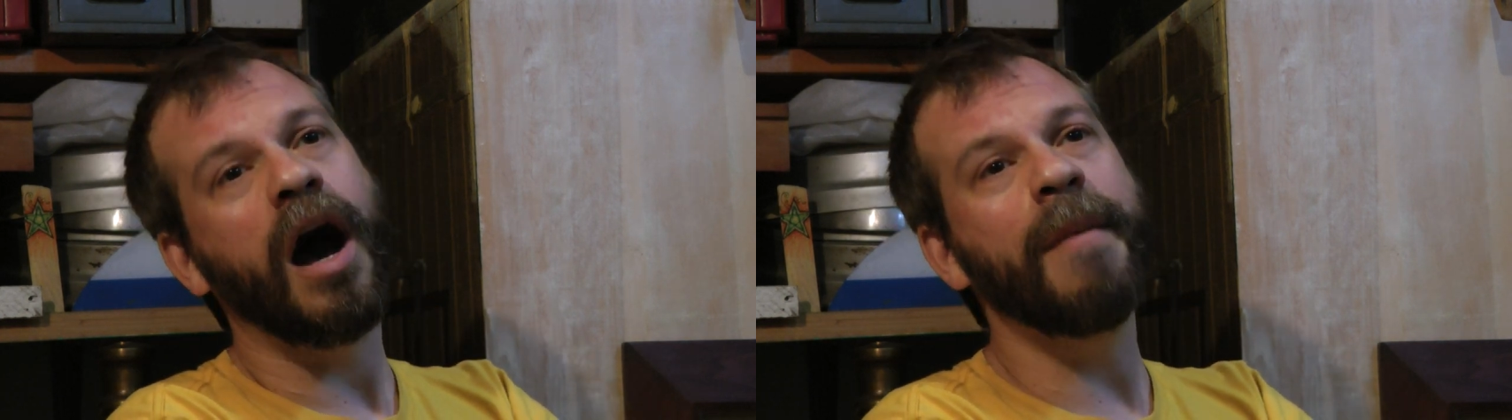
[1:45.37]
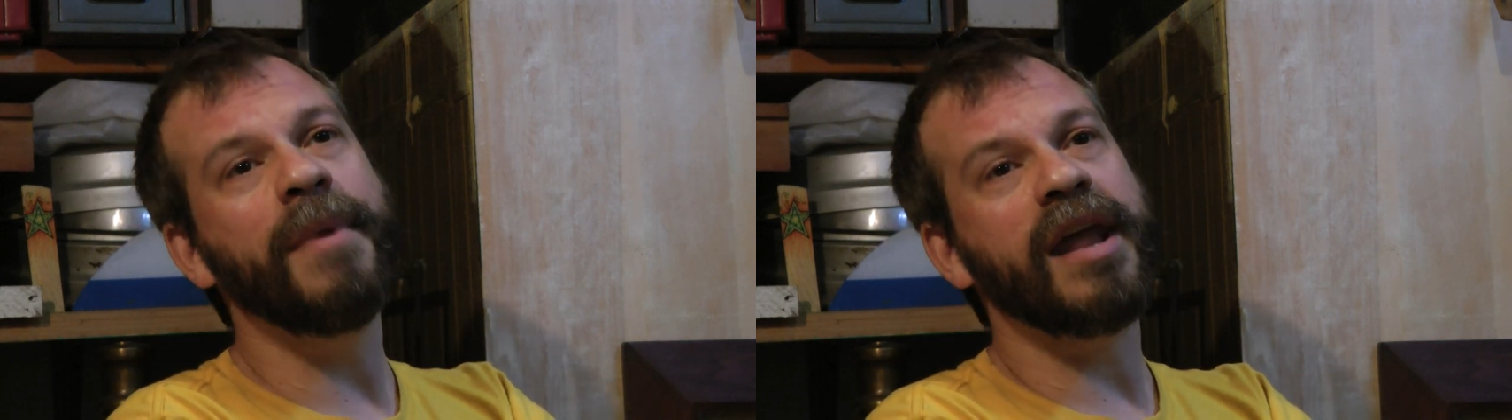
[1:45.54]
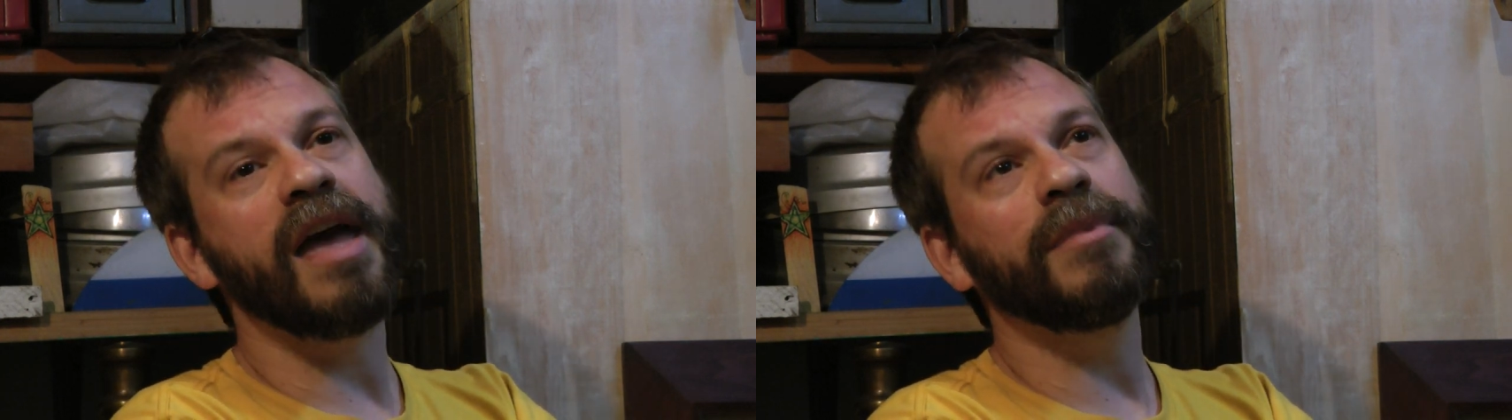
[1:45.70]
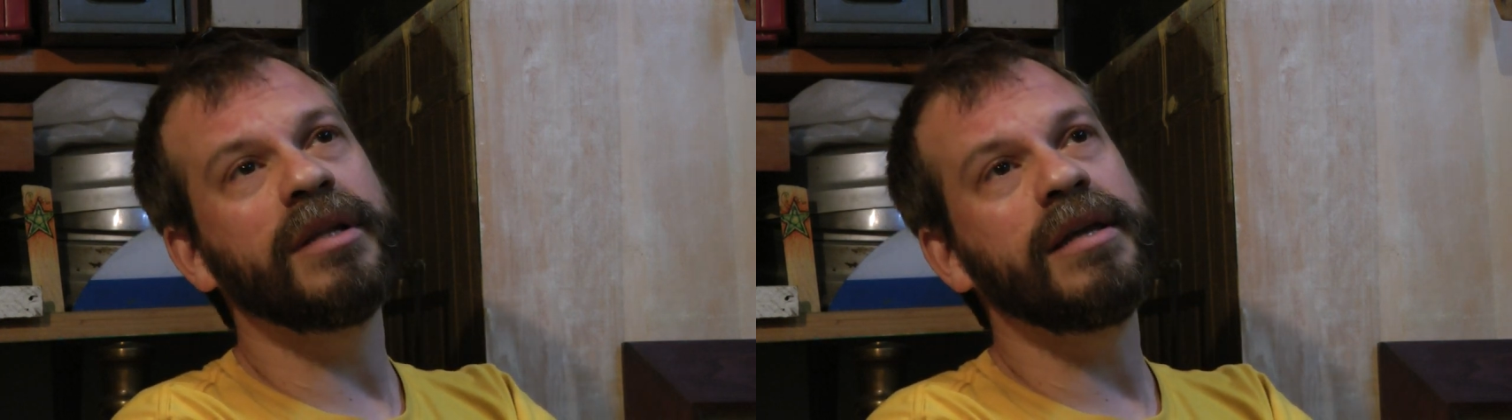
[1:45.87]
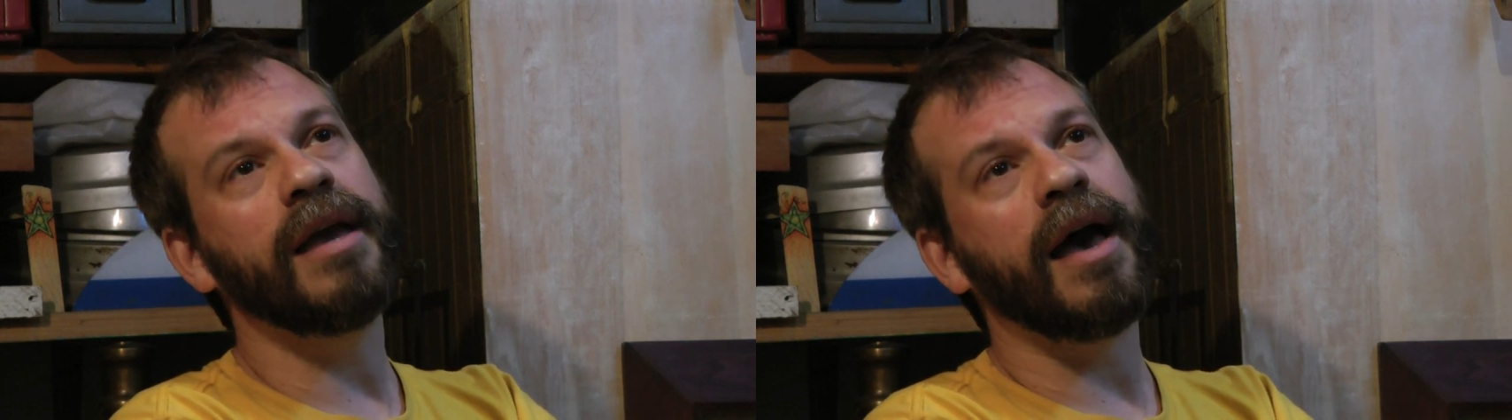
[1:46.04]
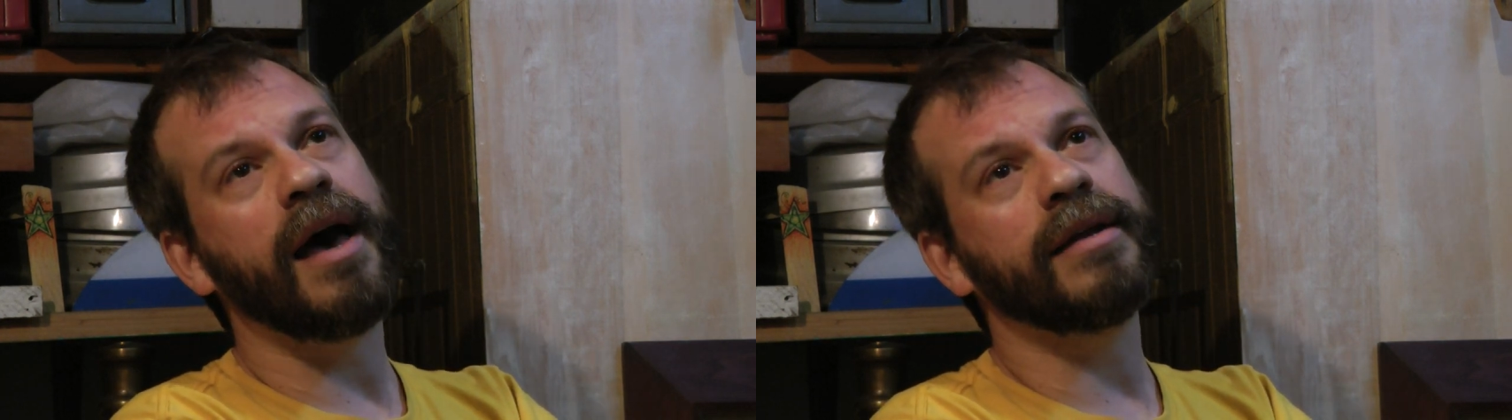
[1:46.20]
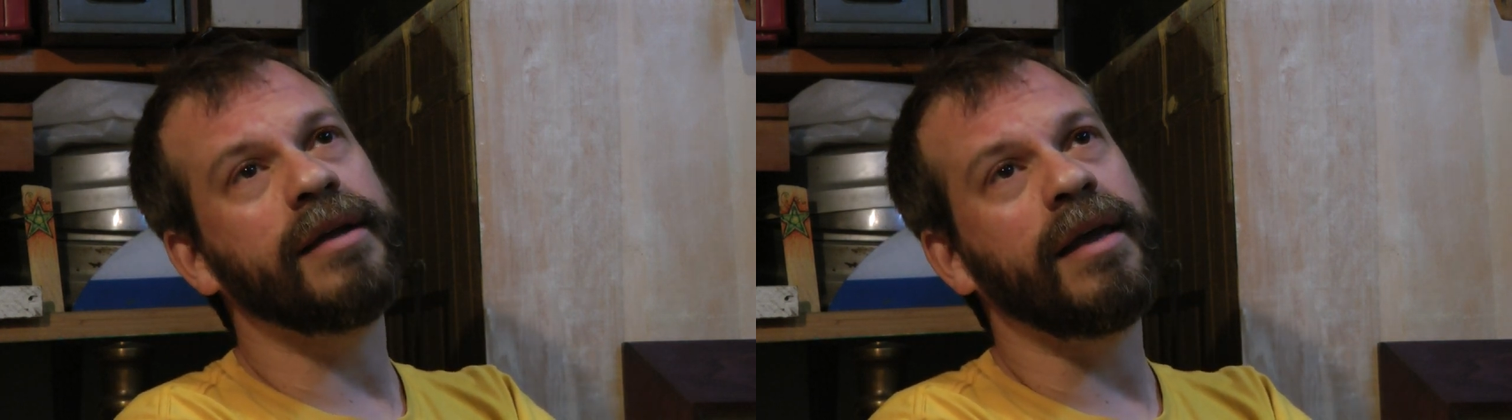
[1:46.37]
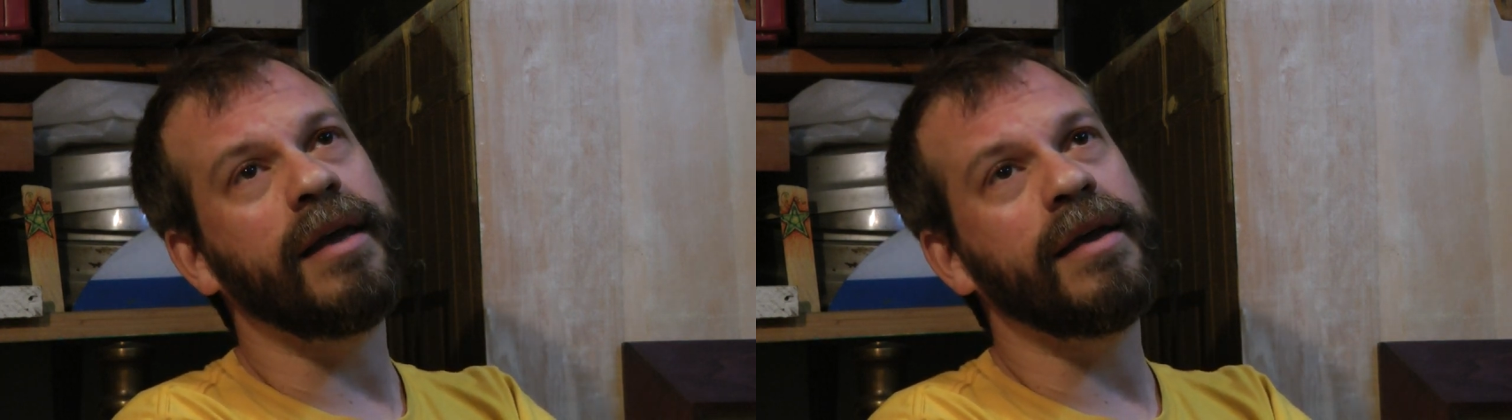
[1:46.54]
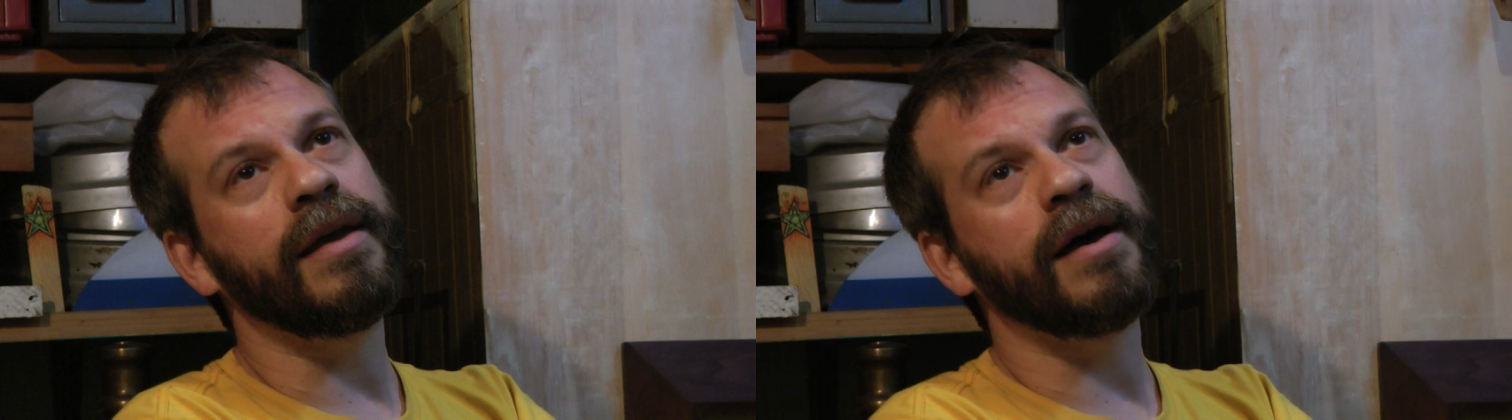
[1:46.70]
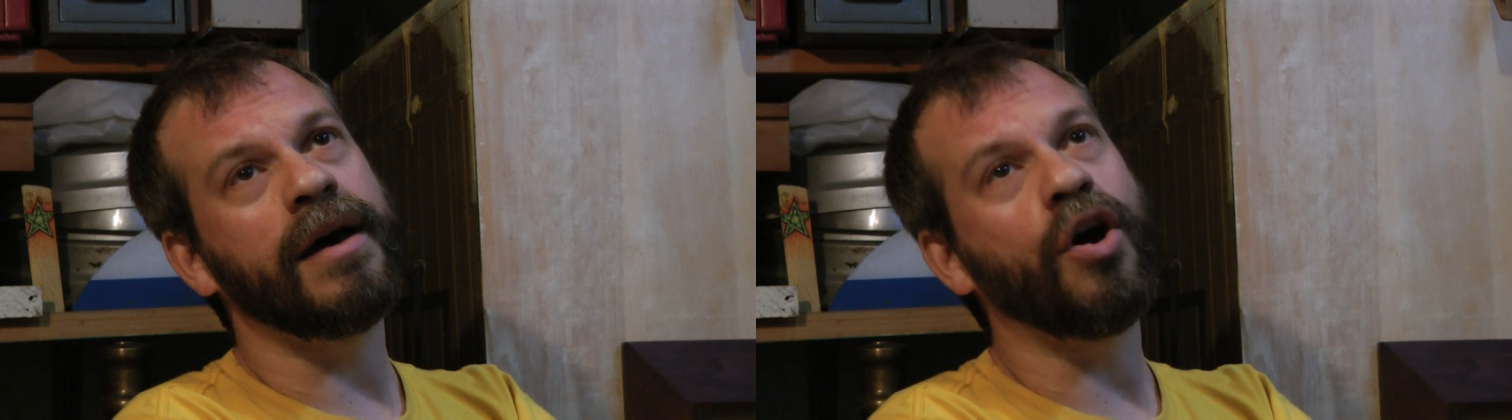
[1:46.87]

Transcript: I met Emily at a,